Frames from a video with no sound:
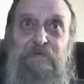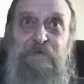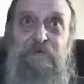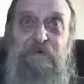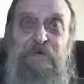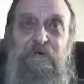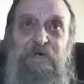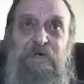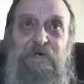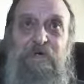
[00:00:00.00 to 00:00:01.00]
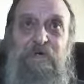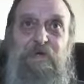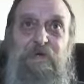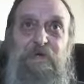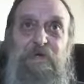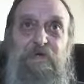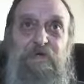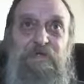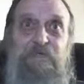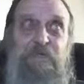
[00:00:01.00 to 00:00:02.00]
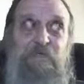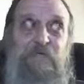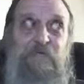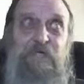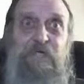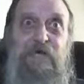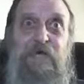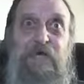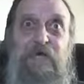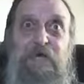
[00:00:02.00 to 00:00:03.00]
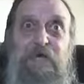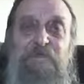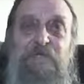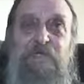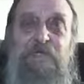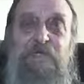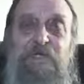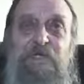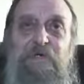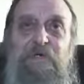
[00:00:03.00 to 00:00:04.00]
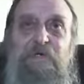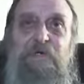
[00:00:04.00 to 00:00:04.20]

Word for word: daughters thought, well, there's nobody left, you know.